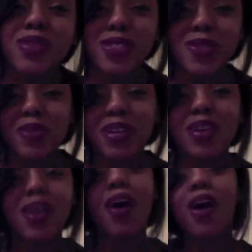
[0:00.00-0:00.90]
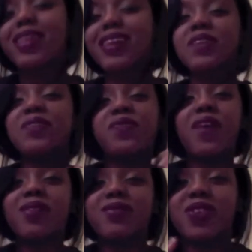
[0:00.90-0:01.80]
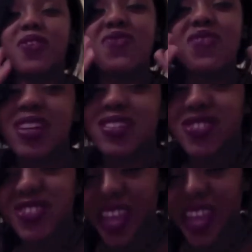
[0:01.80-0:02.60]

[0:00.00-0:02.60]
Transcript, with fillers: to be not even followers, our friends.